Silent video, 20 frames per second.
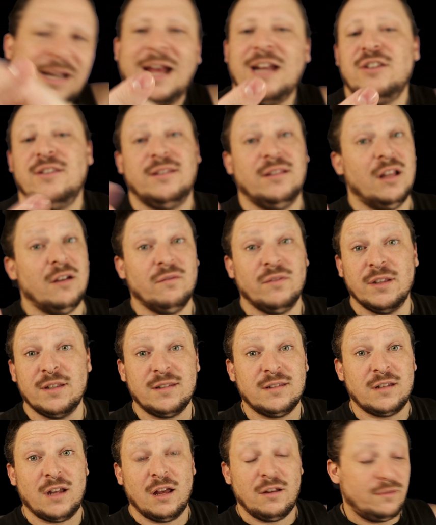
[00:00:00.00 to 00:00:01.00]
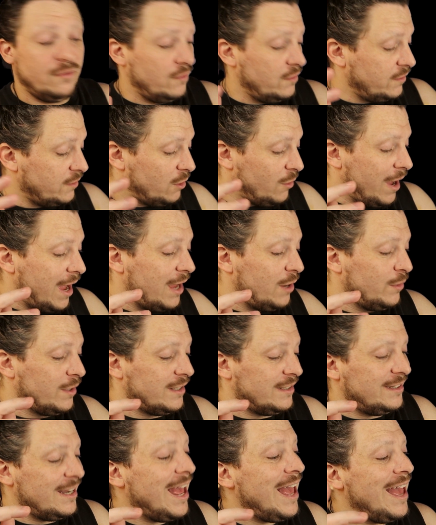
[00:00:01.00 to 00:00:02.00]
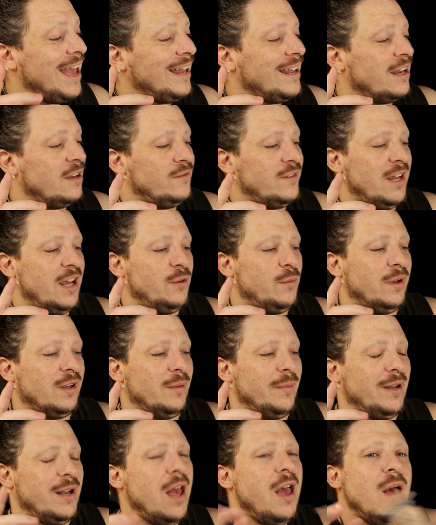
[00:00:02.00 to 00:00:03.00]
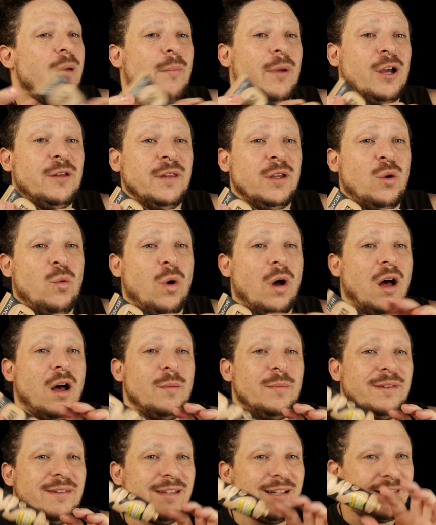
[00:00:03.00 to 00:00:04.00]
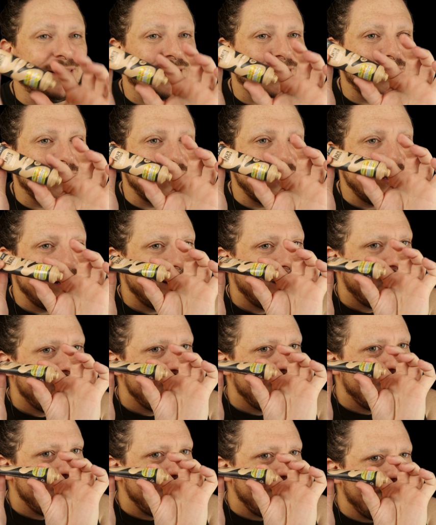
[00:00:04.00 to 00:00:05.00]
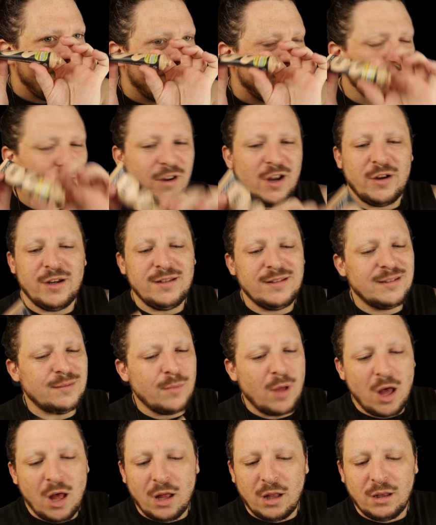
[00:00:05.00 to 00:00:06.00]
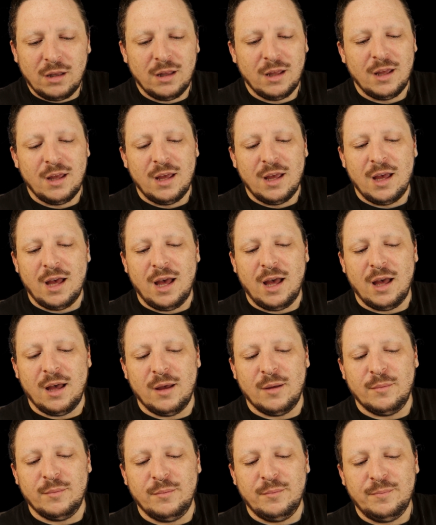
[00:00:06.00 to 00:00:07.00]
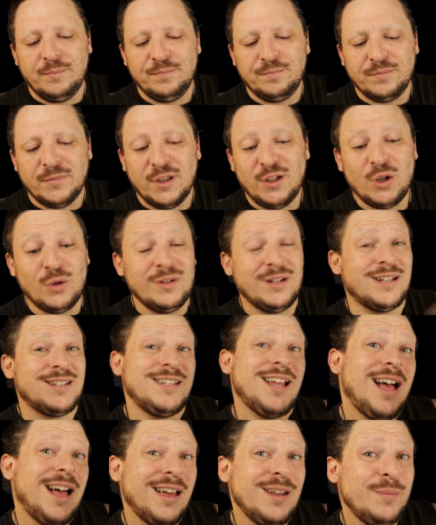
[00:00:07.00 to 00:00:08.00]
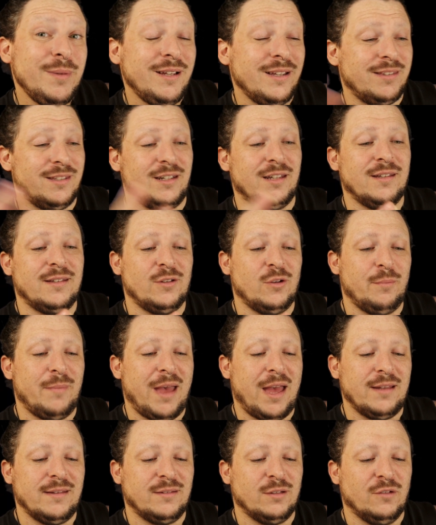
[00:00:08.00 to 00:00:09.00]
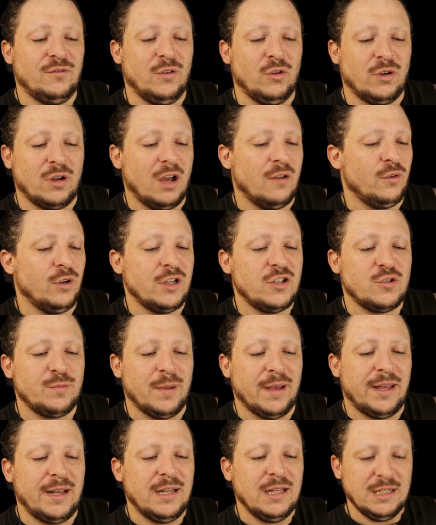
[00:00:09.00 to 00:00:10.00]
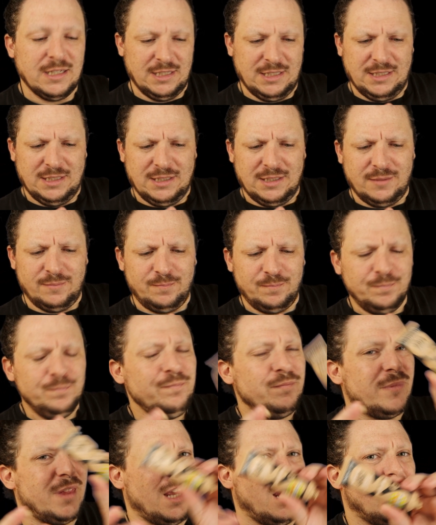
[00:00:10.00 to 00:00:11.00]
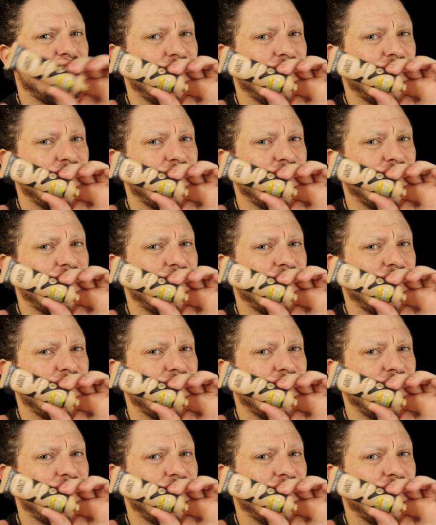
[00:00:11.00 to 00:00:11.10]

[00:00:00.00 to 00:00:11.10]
I just love this stuff. So I would 10 out of 10 recommend. My only qualm is like the little tubies are very small. You don't need a ton because it is so matte and so full coverage, but they are